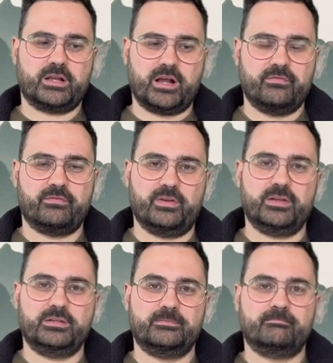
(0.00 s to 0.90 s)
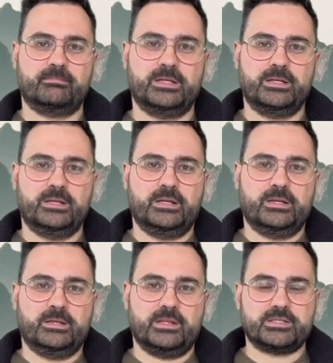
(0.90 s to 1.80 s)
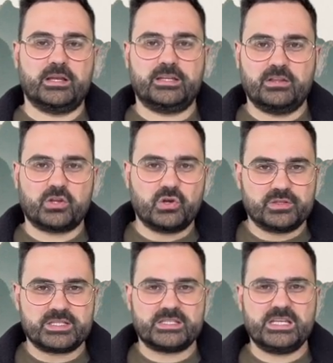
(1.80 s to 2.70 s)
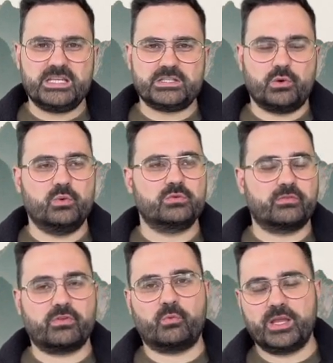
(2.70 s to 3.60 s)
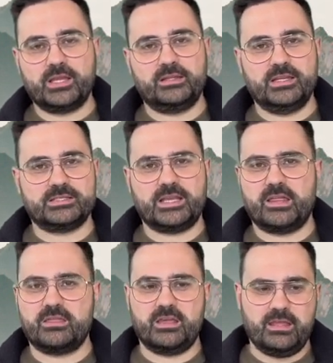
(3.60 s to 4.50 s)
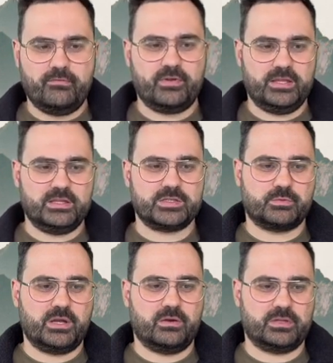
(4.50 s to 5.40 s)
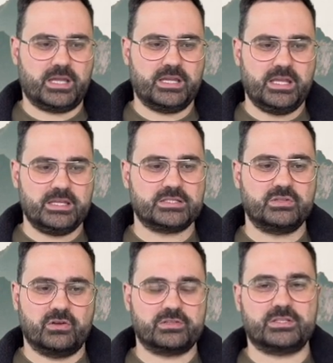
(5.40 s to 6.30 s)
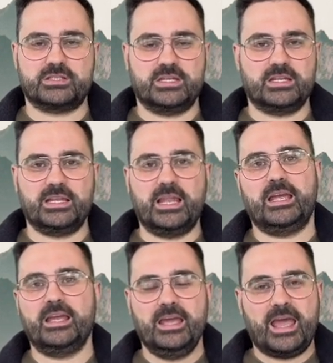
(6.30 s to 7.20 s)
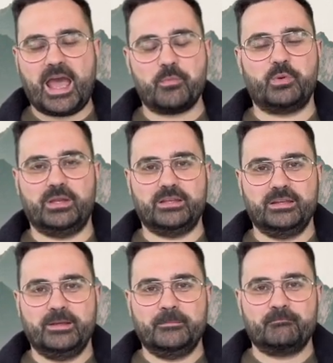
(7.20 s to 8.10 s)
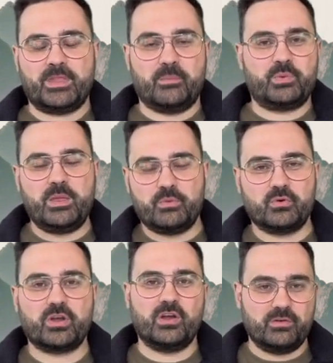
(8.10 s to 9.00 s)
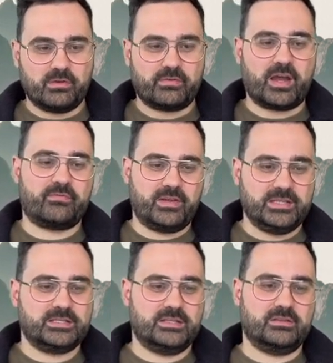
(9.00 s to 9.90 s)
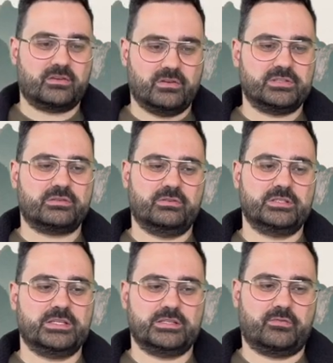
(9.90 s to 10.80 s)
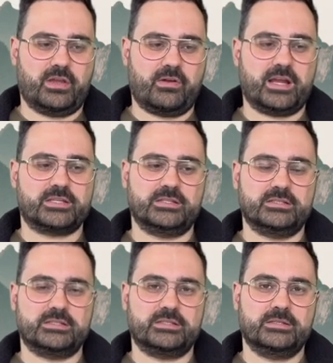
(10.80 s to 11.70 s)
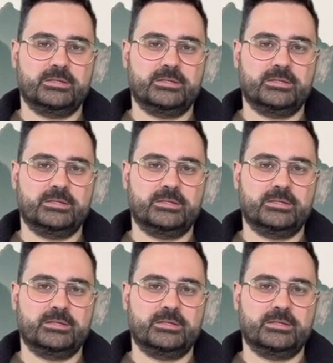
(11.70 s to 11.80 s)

comfort. This idea that God sees all of the wickedness and the evil in this world, and He is not just going to let it happen and people go without facing the consequences of their actions.